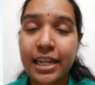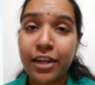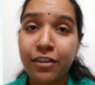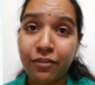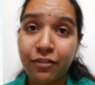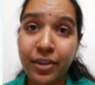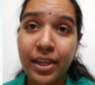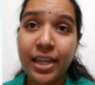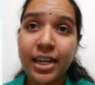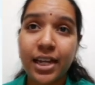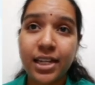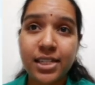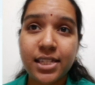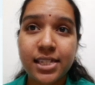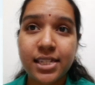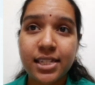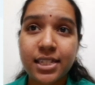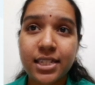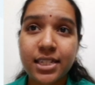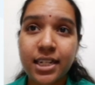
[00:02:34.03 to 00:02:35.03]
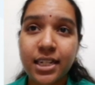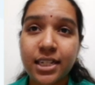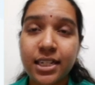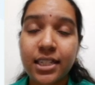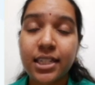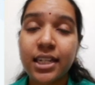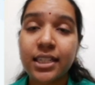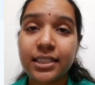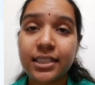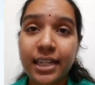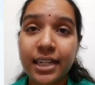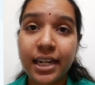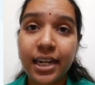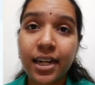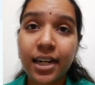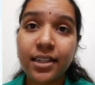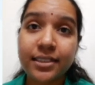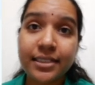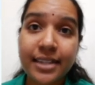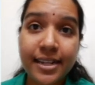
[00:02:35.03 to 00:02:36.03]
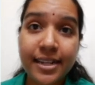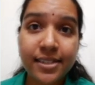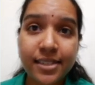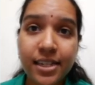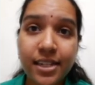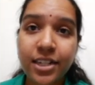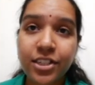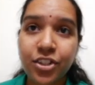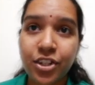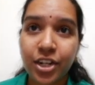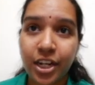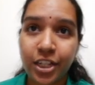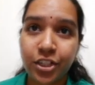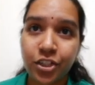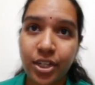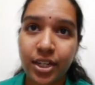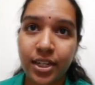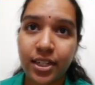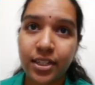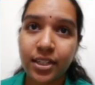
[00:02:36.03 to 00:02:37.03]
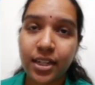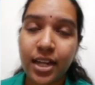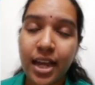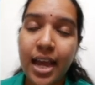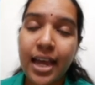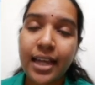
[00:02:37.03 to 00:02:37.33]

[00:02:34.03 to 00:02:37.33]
if we consider the desert region,